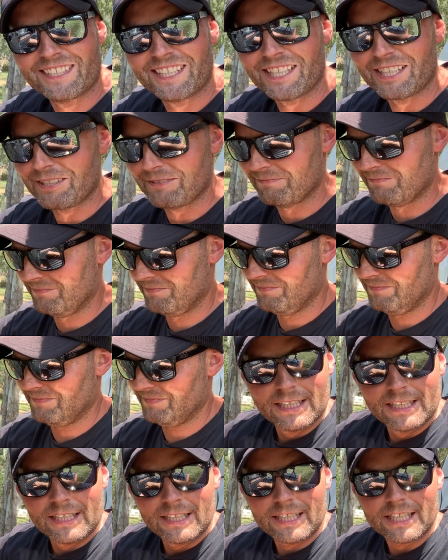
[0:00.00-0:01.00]
Yeah,
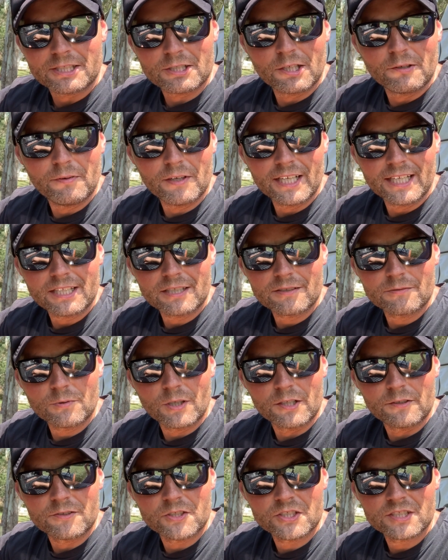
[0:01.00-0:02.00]
so if you like what
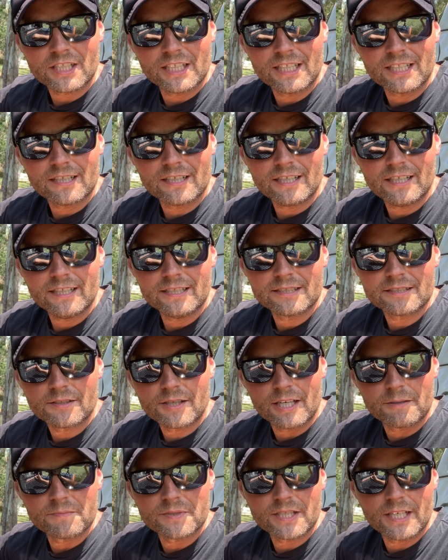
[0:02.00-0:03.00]
you've just seen, guys,
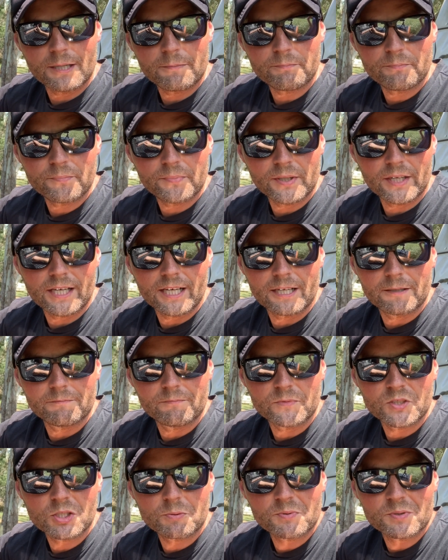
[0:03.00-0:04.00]
thumbs up,
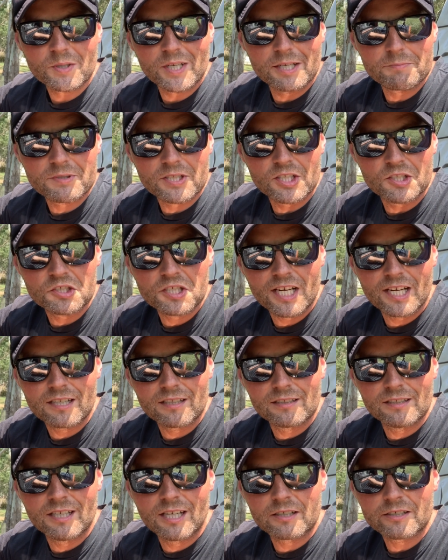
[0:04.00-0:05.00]
subscribe to the
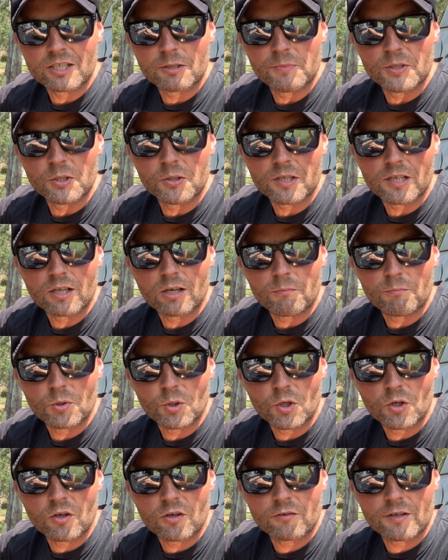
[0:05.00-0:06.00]
channel. I'm going to be doing a lot
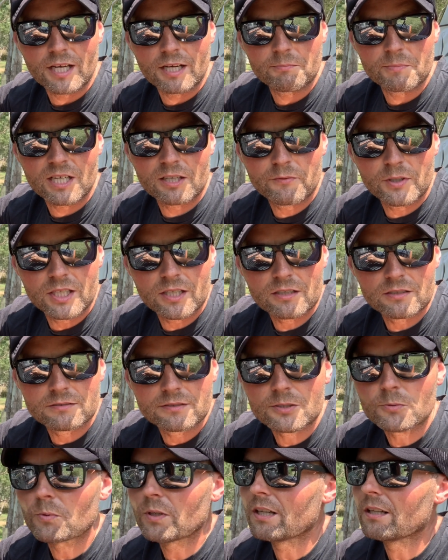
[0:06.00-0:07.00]
more around my vehicle
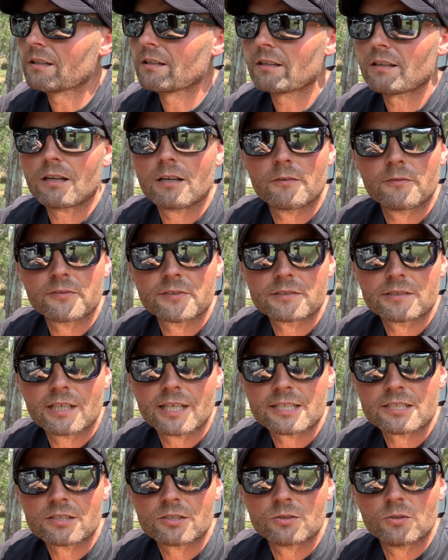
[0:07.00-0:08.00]
as well,
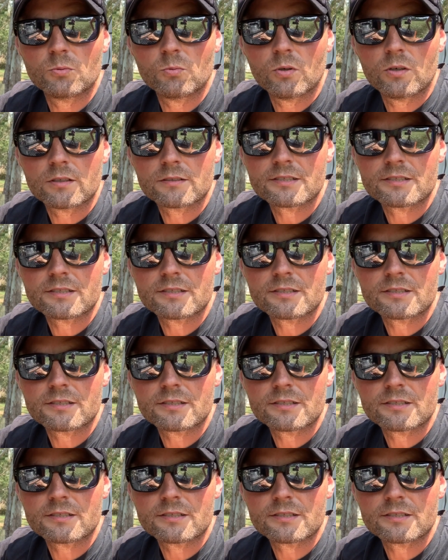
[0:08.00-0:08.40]
as to what